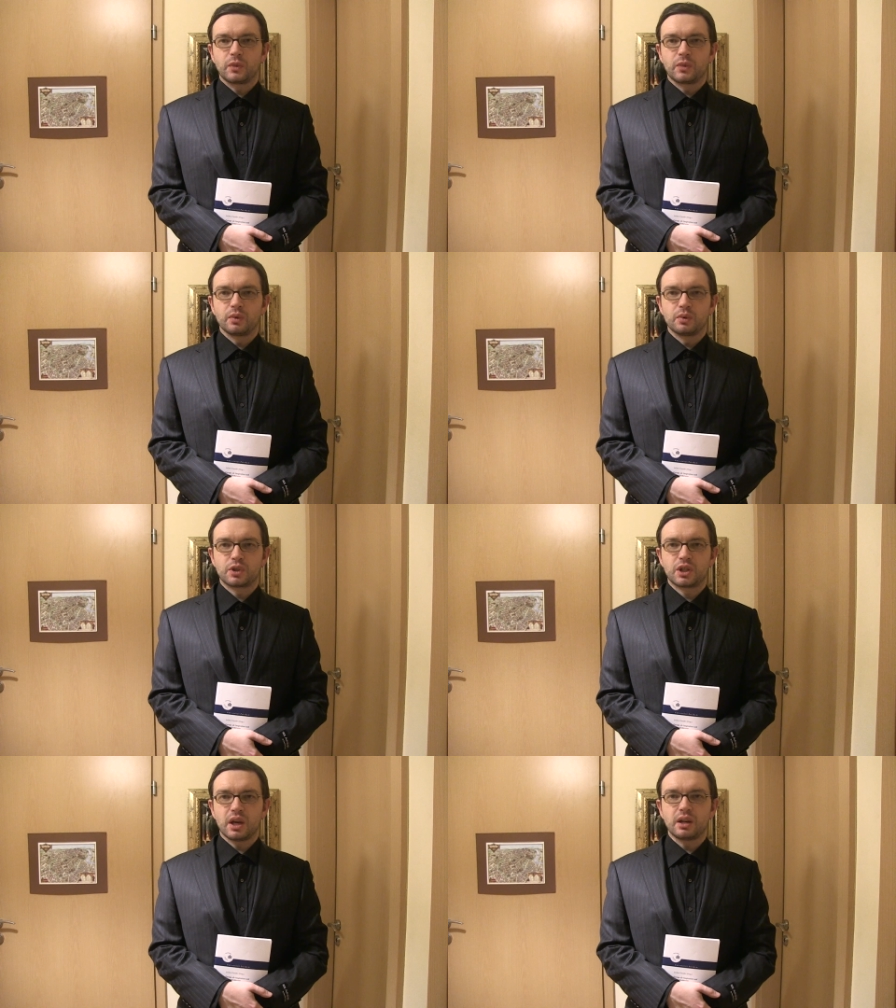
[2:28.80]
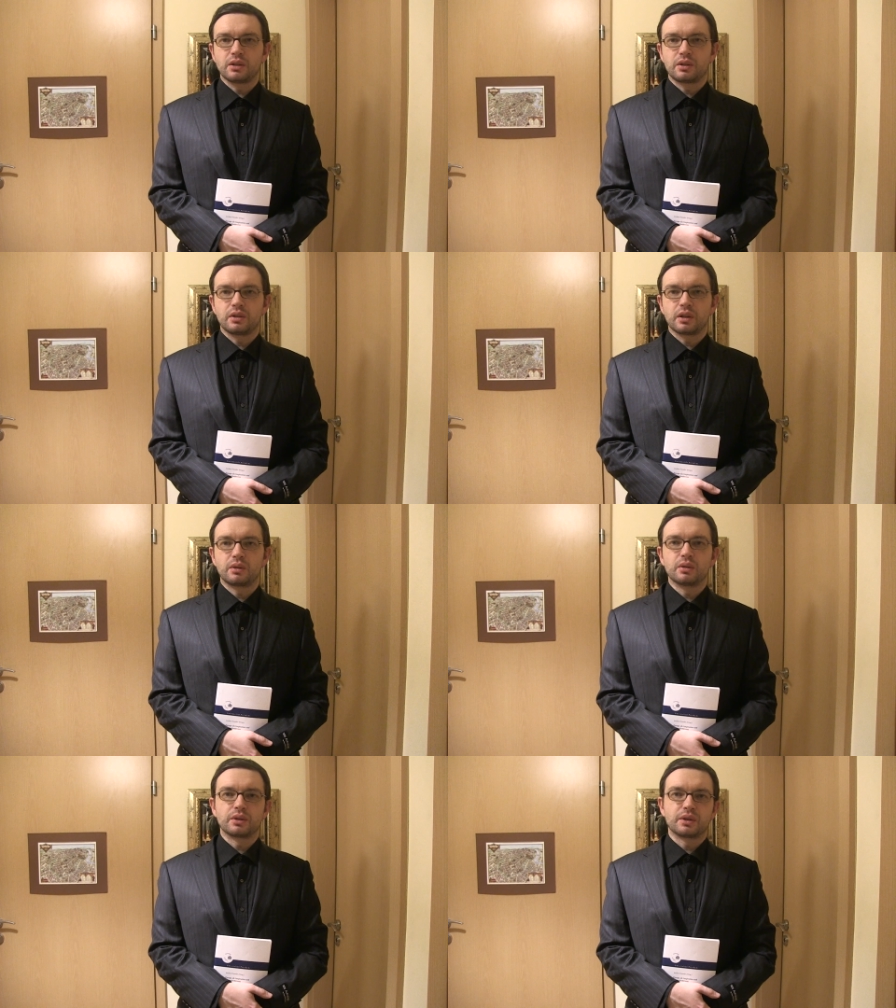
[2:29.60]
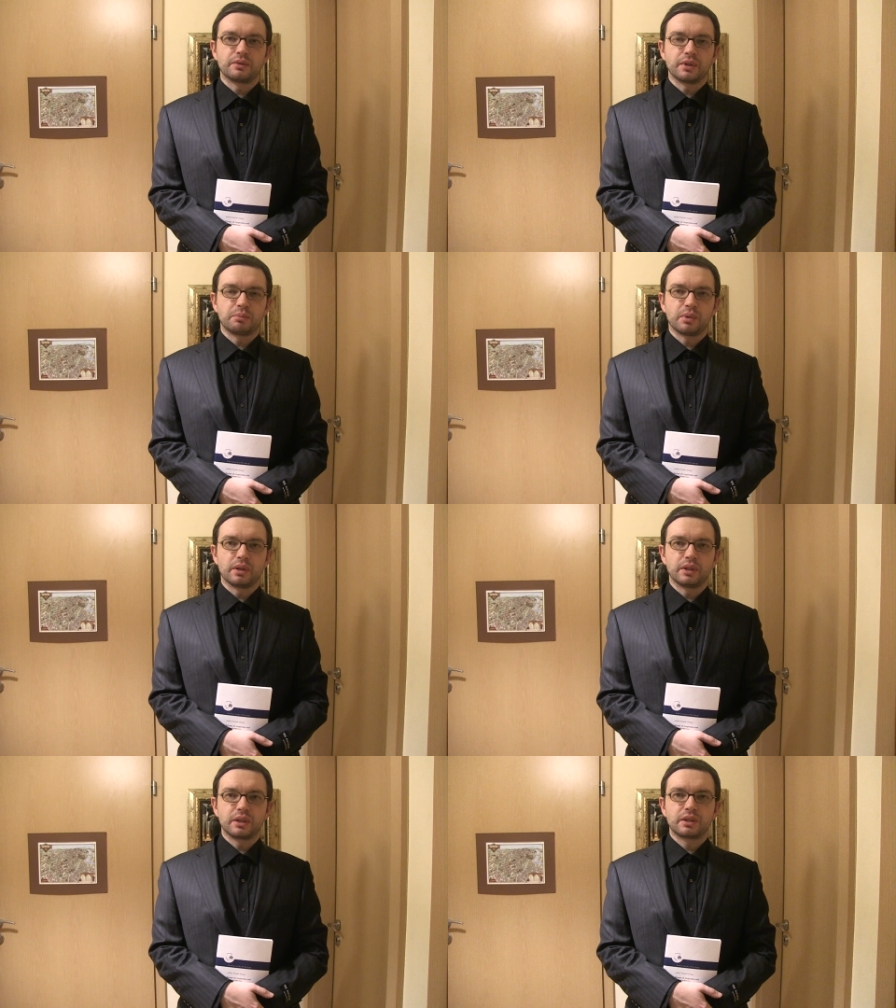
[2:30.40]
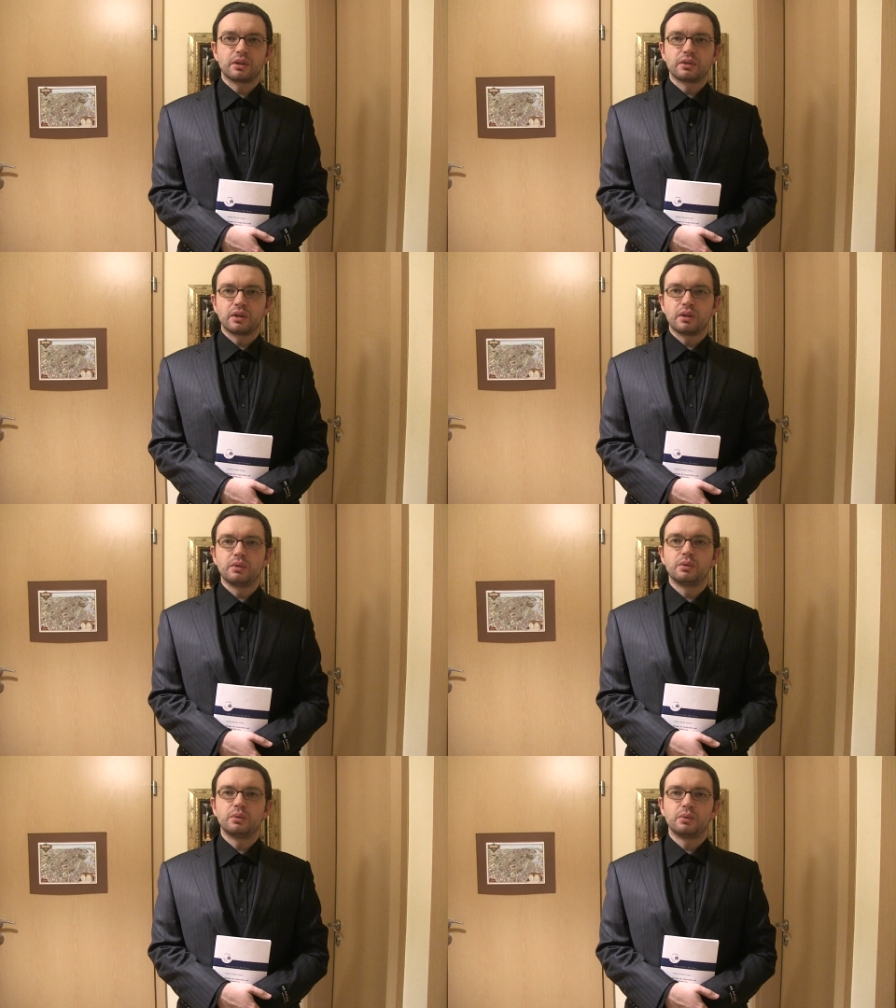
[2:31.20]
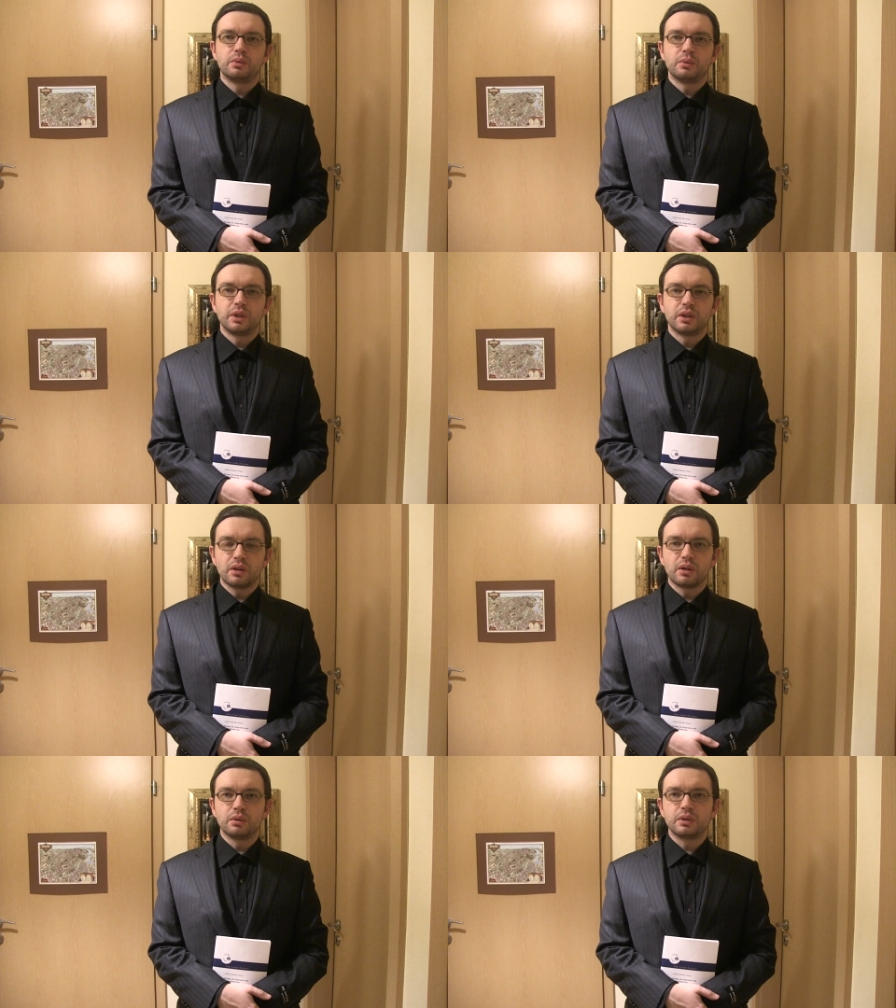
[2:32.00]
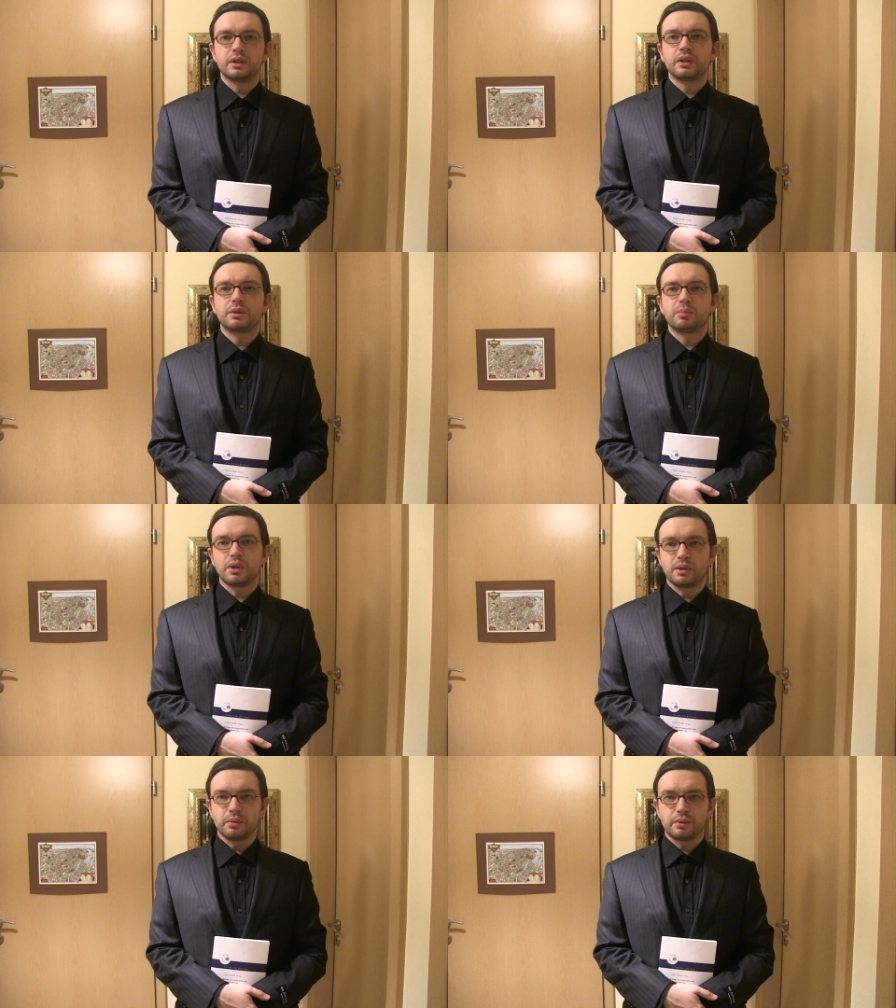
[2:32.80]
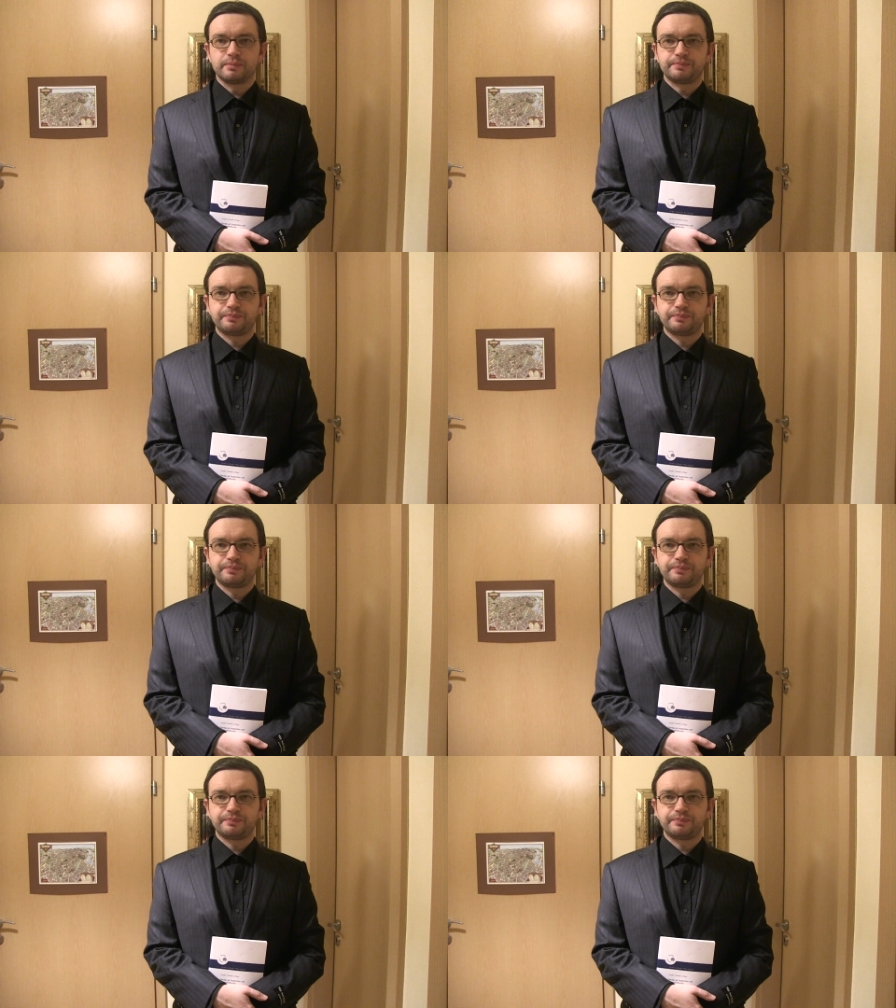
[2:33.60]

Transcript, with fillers: to change the course of their politics, although we know that it's possible.